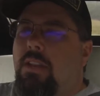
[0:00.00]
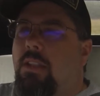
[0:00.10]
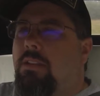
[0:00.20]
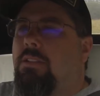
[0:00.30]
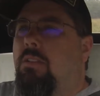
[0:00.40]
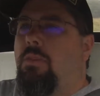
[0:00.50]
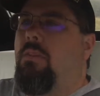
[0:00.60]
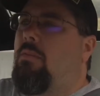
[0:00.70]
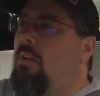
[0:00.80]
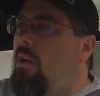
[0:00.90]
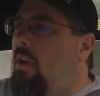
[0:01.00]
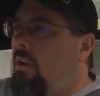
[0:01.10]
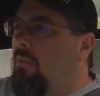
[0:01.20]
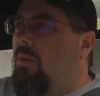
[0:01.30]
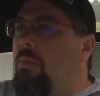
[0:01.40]
Like I said, we
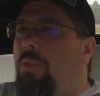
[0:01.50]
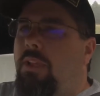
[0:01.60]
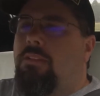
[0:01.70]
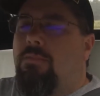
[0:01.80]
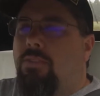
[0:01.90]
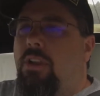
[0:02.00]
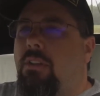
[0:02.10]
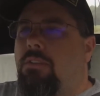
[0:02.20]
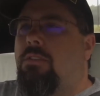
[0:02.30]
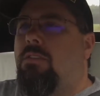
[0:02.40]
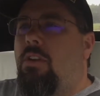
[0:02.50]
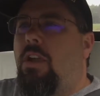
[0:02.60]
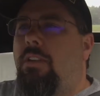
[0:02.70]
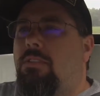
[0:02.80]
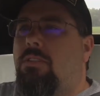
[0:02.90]
replaced the front
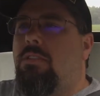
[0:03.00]
struts.